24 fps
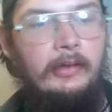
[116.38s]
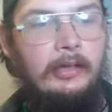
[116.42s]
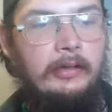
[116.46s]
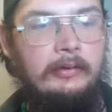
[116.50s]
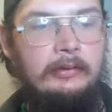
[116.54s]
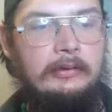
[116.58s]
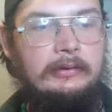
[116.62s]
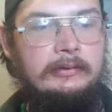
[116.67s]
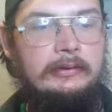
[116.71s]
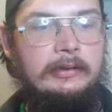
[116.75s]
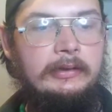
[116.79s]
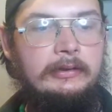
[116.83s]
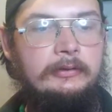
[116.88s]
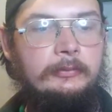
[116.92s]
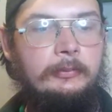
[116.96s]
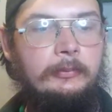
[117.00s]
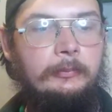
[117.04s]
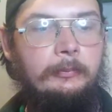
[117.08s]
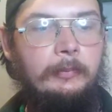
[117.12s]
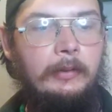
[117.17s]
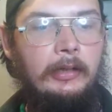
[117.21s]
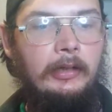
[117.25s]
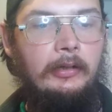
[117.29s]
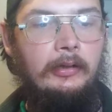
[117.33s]
This thing's
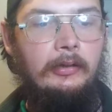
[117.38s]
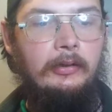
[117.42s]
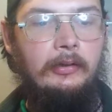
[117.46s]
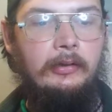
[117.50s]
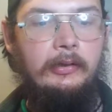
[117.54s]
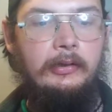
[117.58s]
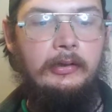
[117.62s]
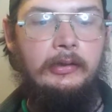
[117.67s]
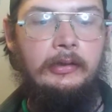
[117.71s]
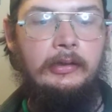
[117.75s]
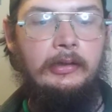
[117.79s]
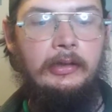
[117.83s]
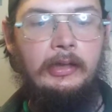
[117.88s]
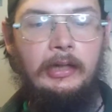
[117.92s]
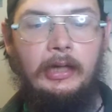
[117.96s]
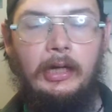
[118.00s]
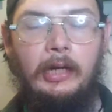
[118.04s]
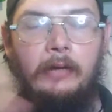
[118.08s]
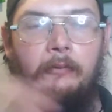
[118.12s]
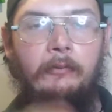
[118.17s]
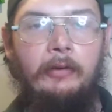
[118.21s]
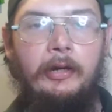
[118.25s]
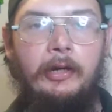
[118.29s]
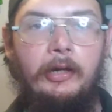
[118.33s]
been baller.
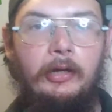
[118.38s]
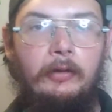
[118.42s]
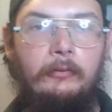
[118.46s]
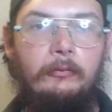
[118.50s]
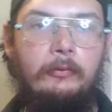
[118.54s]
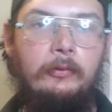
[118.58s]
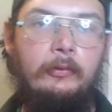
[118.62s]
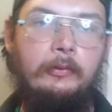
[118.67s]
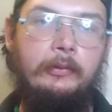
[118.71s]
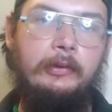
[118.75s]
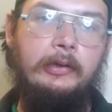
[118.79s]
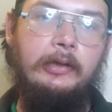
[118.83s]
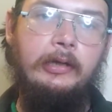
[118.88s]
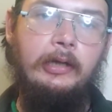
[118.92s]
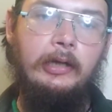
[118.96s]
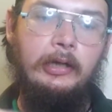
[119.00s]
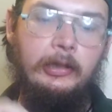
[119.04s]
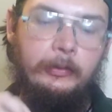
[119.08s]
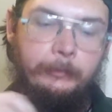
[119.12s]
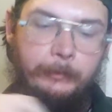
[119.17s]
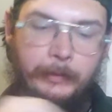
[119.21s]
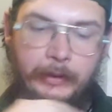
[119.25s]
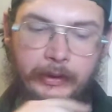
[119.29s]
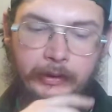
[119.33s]
I ran over with the
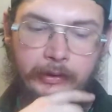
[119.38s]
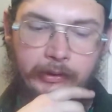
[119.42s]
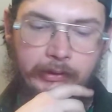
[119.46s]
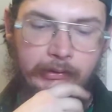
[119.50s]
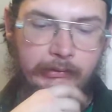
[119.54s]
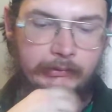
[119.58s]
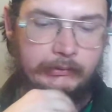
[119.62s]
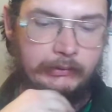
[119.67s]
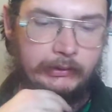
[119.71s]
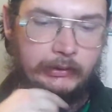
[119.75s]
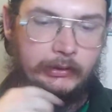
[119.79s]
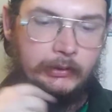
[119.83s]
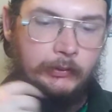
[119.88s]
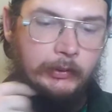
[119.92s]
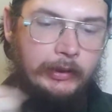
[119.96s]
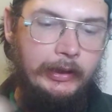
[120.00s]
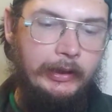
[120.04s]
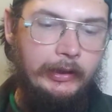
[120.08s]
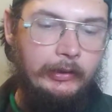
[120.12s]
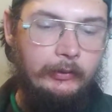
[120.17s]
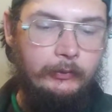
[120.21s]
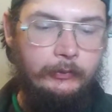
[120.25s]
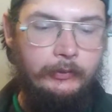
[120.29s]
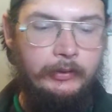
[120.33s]
car, buried it into the
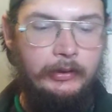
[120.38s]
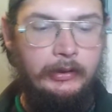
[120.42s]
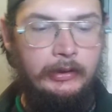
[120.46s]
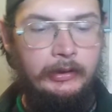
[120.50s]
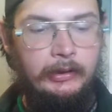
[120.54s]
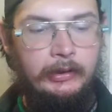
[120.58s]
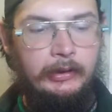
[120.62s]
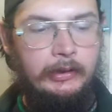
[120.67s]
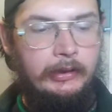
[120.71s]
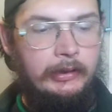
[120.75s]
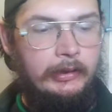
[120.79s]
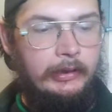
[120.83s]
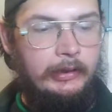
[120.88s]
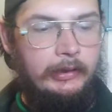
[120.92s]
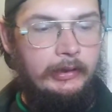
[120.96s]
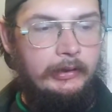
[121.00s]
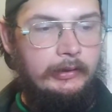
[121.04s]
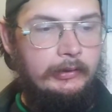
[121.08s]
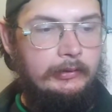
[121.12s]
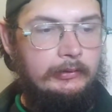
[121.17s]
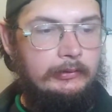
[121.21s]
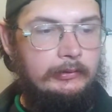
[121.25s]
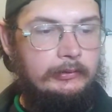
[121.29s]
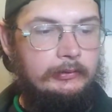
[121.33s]
ground,
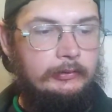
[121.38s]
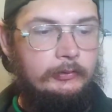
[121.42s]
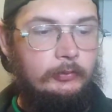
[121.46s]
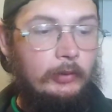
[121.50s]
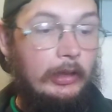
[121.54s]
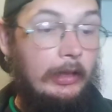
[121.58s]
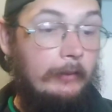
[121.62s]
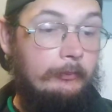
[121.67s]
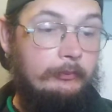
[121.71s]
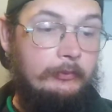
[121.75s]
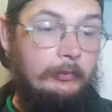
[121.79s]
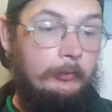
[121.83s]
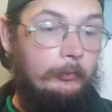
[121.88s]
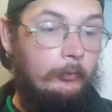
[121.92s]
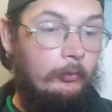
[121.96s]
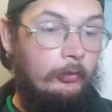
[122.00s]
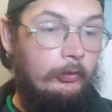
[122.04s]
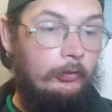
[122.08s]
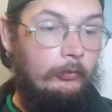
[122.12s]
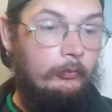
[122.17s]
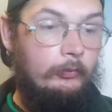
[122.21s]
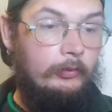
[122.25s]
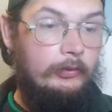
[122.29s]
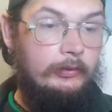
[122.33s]
dropped it
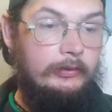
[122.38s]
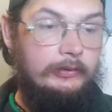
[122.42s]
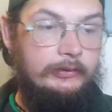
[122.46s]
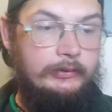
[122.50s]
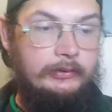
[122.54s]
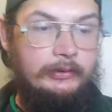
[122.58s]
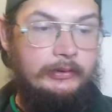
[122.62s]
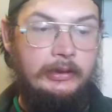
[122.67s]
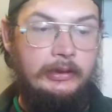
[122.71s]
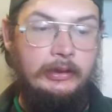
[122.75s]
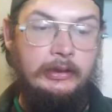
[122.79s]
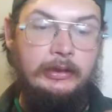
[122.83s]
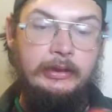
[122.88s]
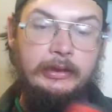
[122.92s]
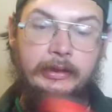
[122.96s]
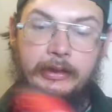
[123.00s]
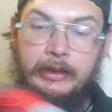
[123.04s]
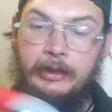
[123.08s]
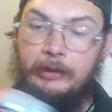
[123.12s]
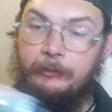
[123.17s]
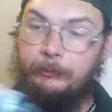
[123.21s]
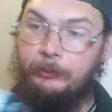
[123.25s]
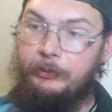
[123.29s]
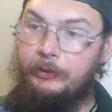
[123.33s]
more than once,
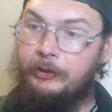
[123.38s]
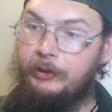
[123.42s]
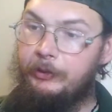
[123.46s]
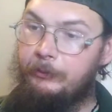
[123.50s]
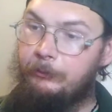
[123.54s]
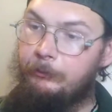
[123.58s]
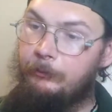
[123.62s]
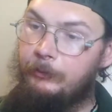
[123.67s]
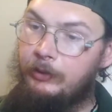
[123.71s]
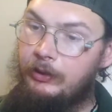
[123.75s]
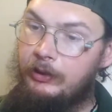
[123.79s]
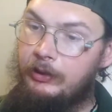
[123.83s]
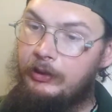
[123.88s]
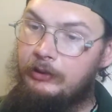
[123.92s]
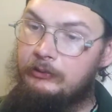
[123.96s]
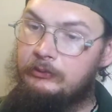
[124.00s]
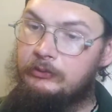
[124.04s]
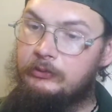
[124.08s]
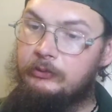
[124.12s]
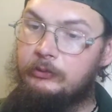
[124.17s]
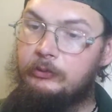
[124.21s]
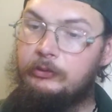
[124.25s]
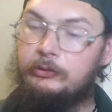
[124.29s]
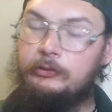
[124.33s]
and have put in many
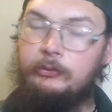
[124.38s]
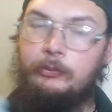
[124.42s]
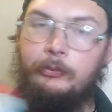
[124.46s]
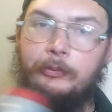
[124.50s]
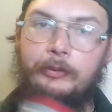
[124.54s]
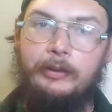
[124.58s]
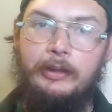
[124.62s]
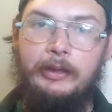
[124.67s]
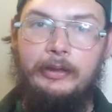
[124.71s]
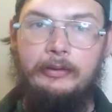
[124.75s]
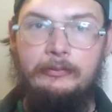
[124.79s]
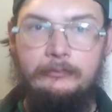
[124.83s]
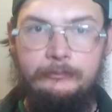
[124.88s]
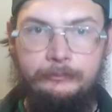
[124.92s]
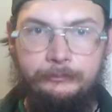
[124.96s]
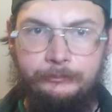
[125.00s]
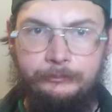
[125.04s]
of screws with it.